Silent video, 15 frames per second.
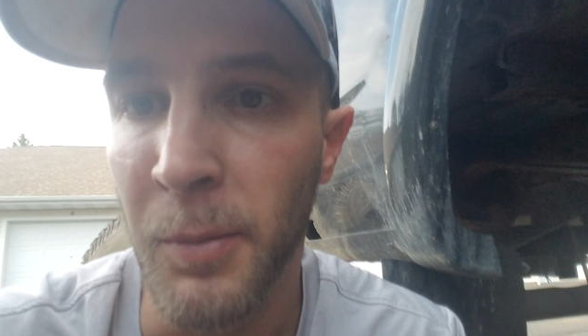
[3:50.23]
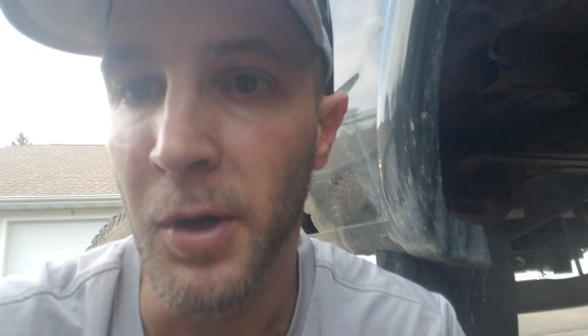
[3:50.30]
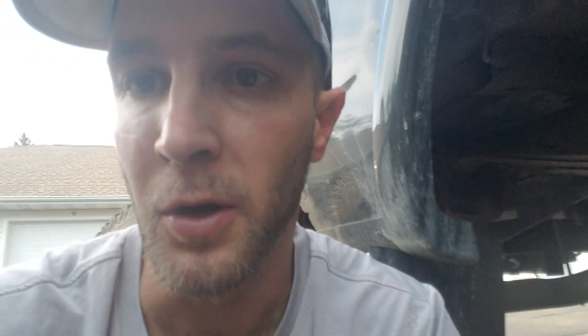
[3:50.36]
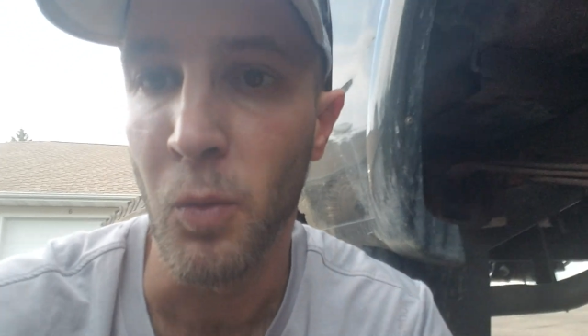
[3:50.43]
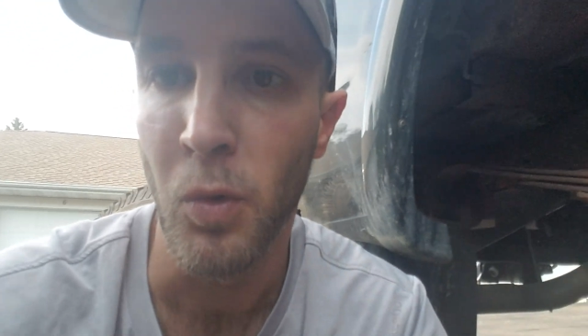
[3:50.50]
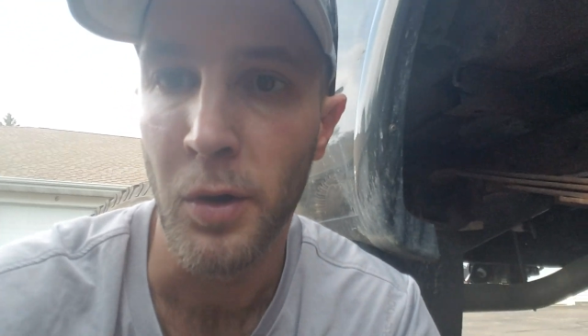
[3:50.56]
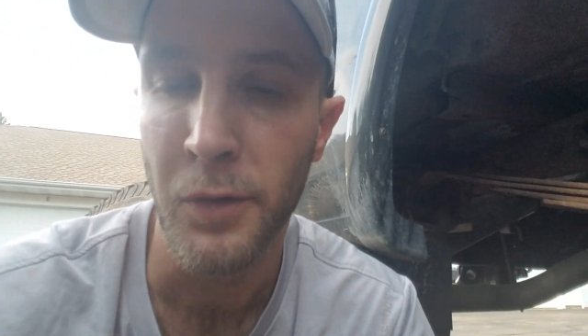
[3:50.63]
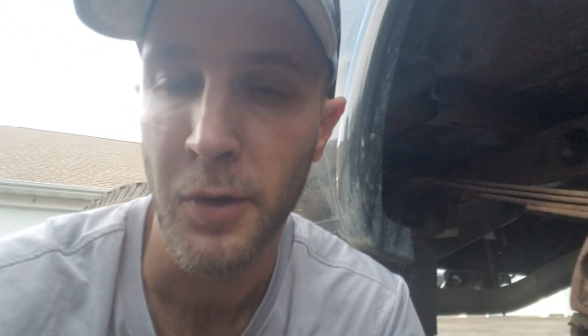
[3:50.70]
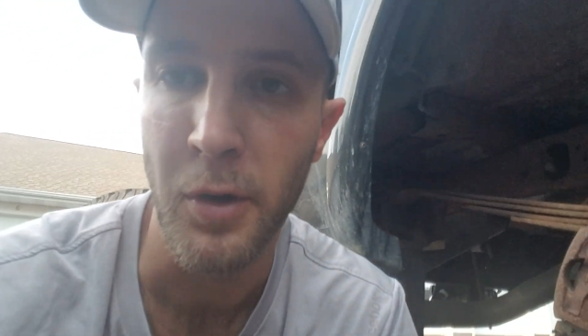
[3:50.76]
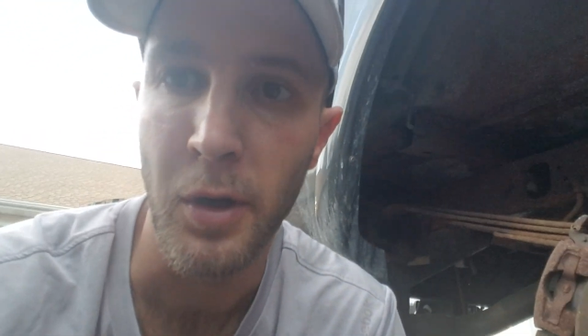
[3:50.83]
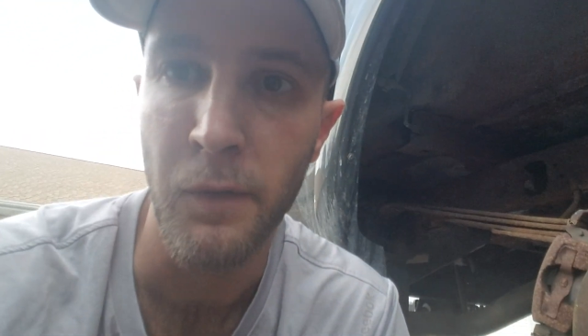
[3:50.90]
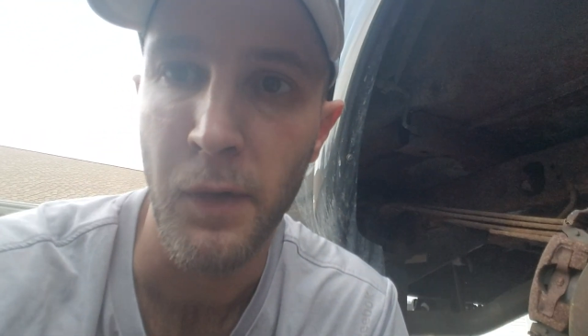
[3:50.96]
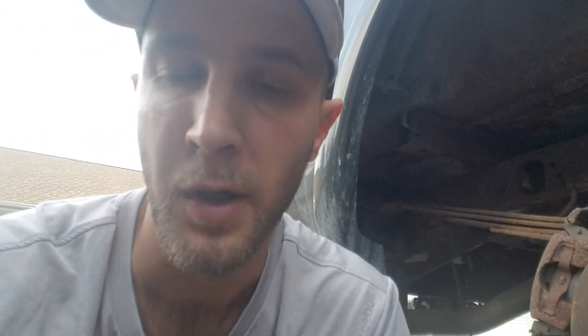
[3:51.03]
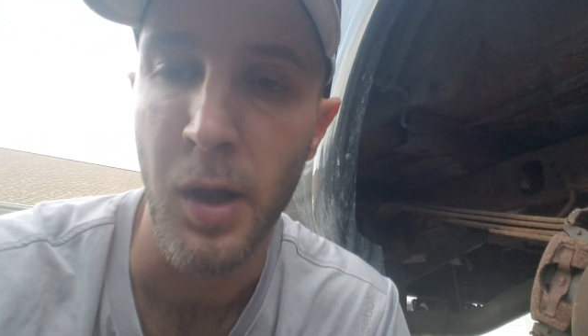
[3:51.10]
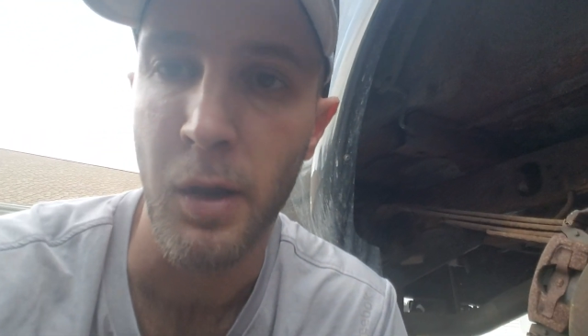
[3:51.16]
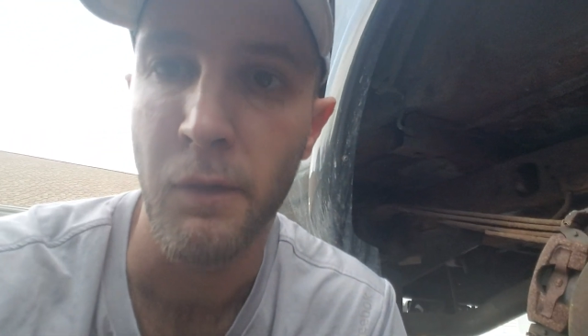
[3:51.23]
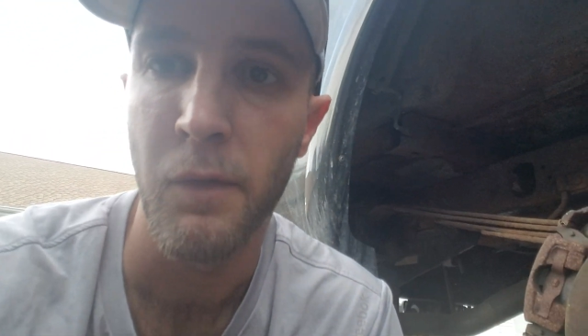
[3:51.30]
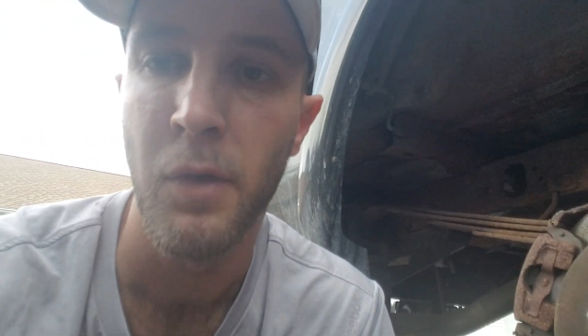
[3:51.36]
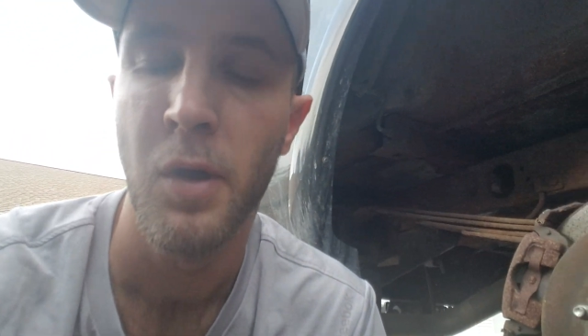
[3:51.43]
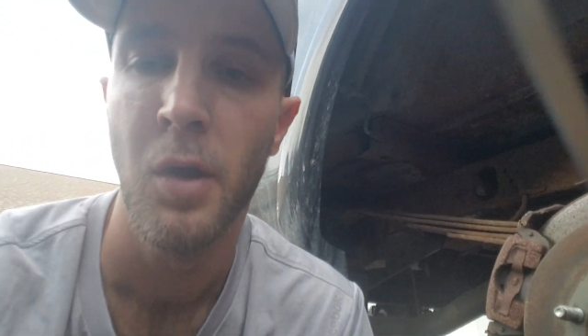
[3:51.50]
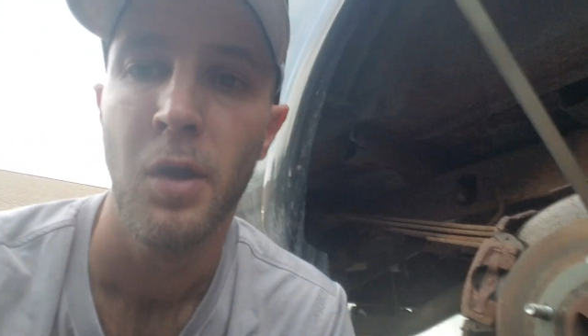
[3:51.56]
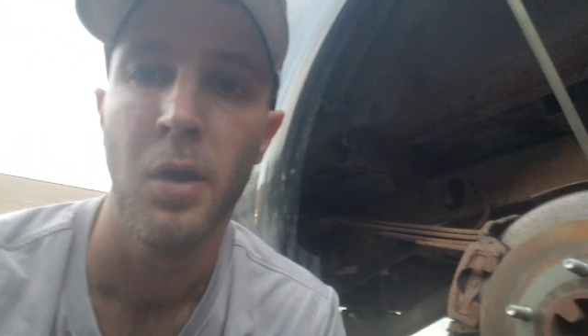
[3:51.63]
near 135.
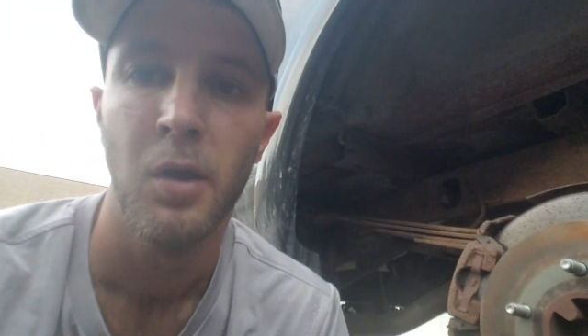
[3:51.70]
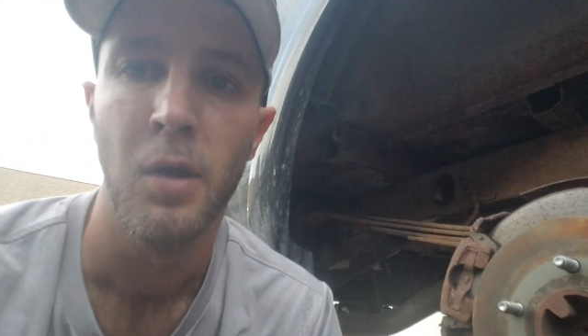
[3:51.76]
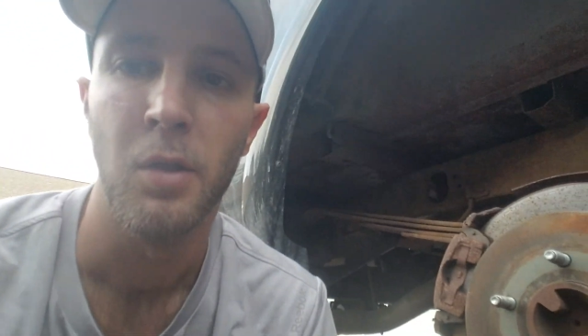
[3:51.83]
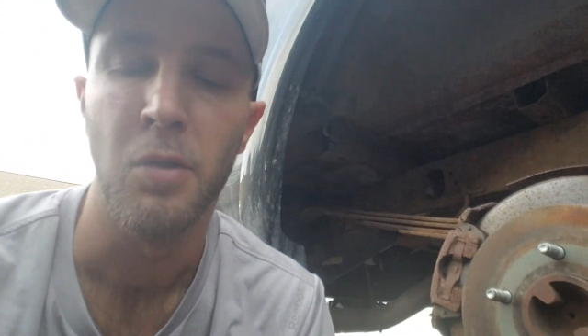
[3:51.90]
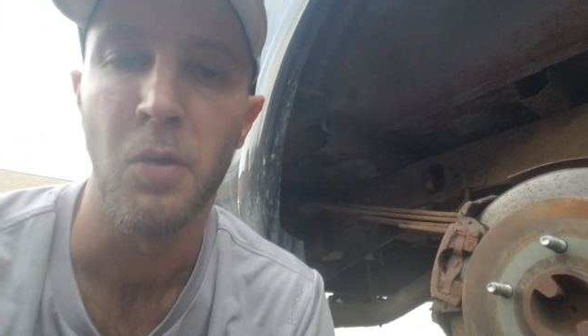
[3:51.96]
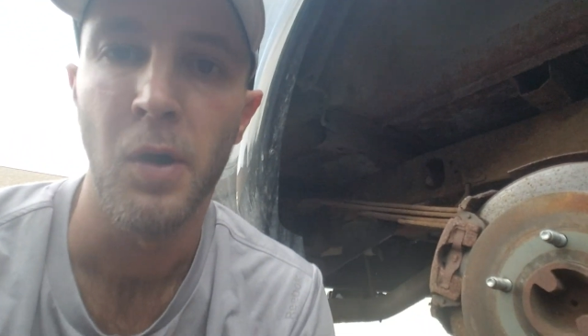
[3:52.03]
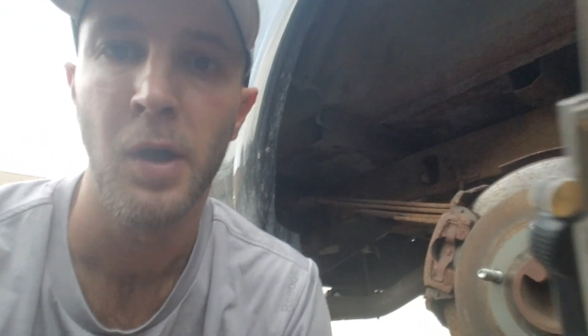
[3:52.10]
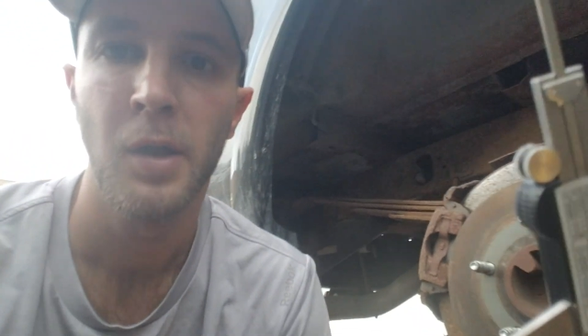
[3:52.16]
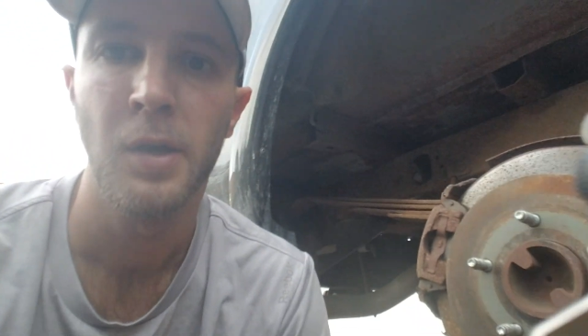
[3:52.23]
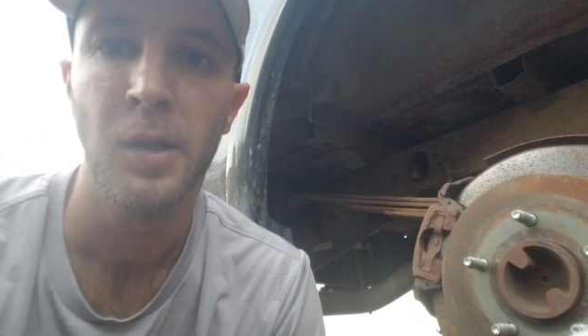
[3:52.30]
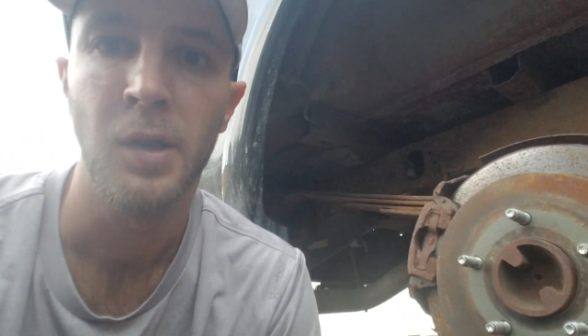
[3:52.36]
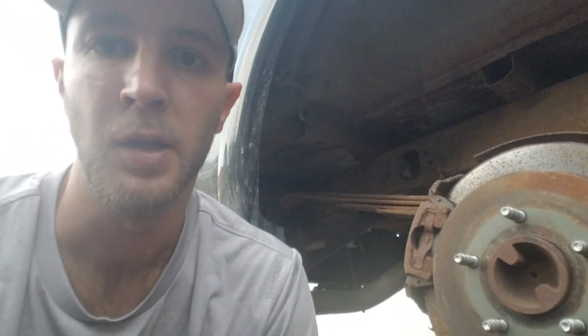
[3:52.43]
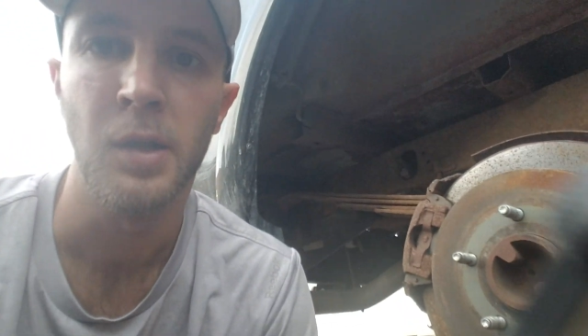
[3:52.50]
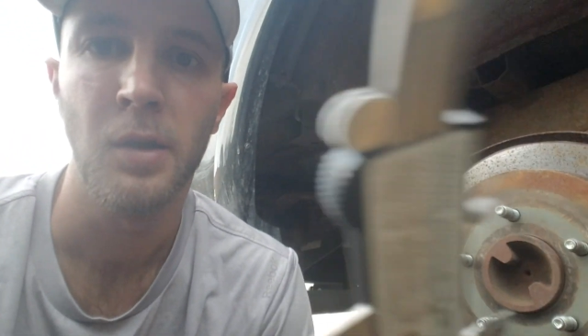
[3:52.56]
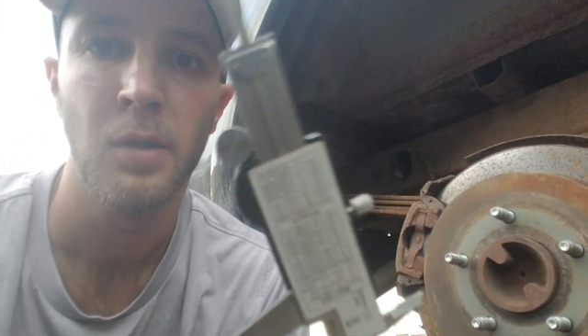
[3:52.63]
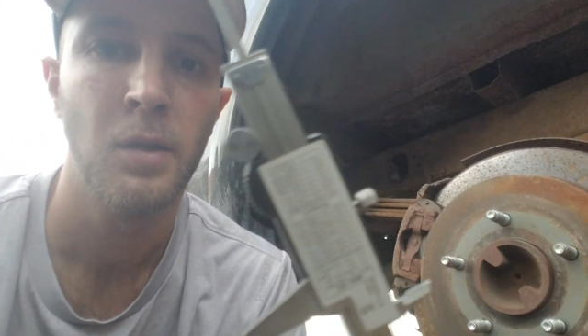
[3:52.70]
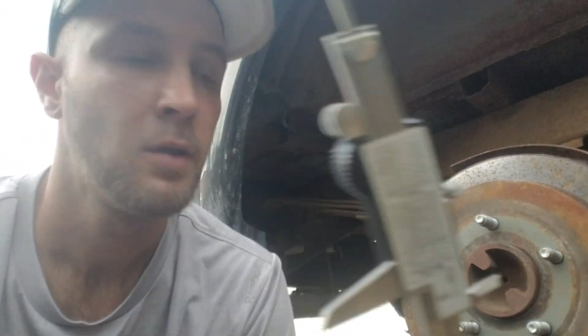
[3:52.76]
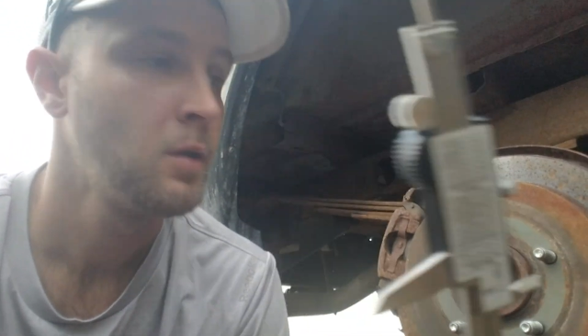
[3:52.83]
So I need